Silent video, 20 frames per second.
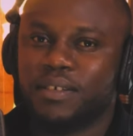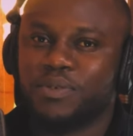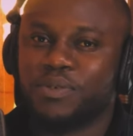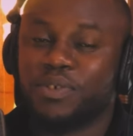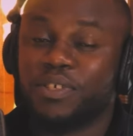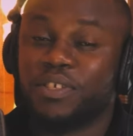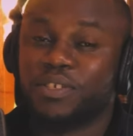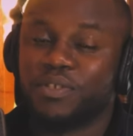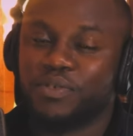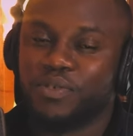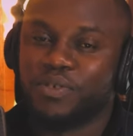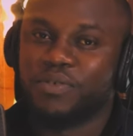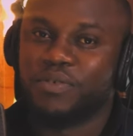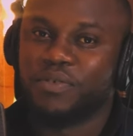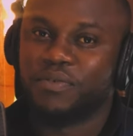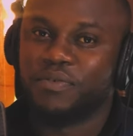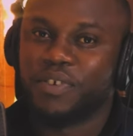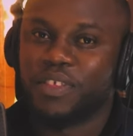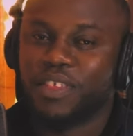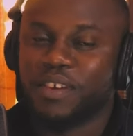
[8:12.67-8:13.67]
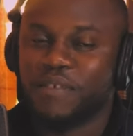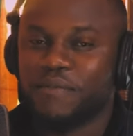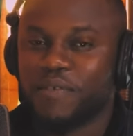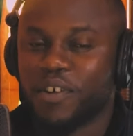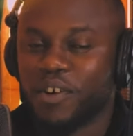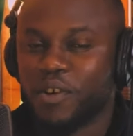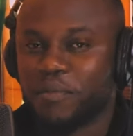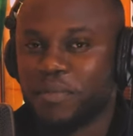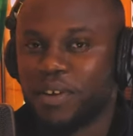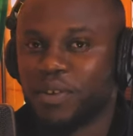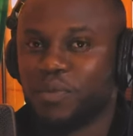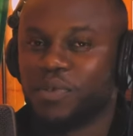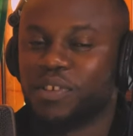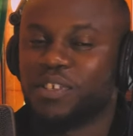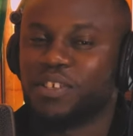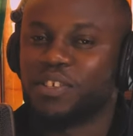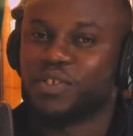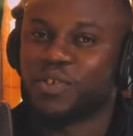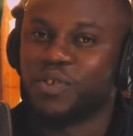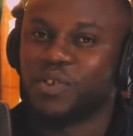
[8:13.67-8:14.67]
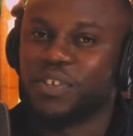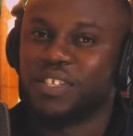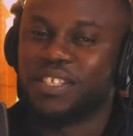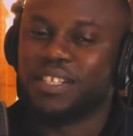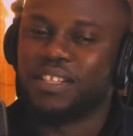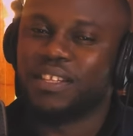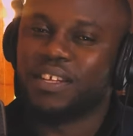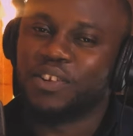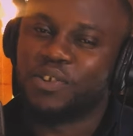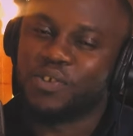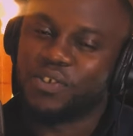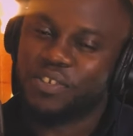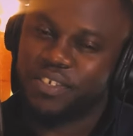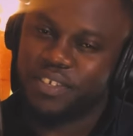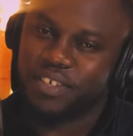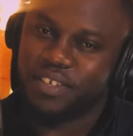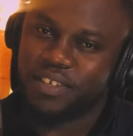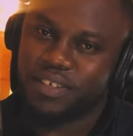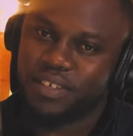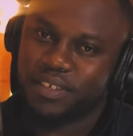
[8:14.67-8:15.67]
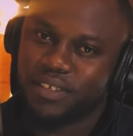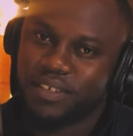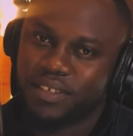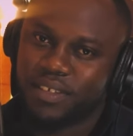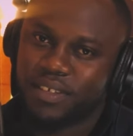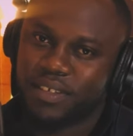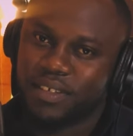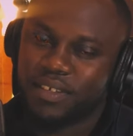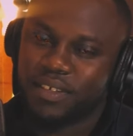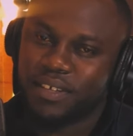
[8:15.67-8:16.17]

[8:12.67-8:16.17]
which is not good for the environment, which is causing the load shedding.